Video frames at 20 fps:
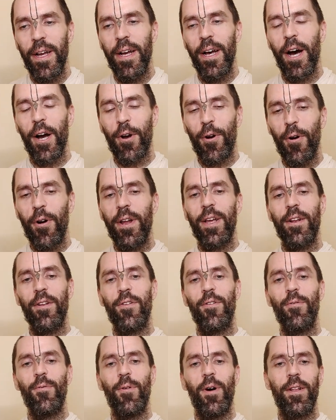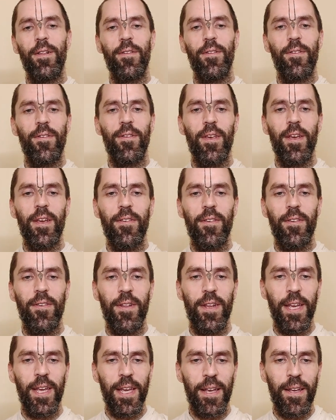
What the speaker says: according to one's existing